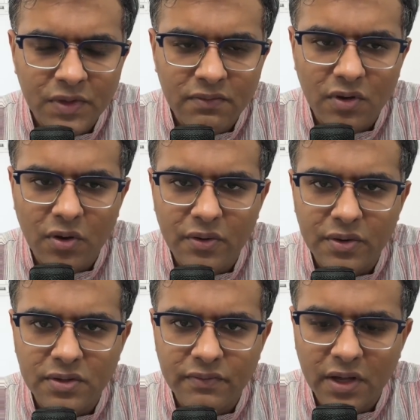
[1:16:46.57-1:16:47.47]
We
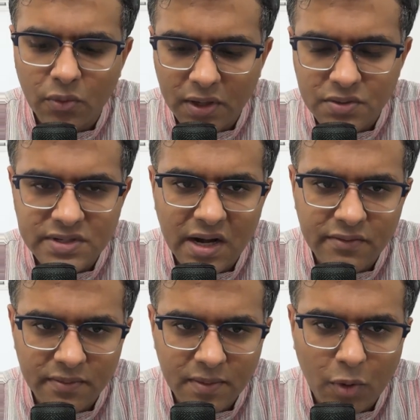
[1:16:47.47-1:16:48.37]
are going to start
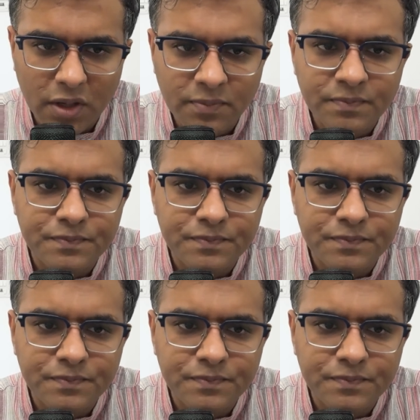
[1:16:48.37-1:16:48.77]
from the bottom.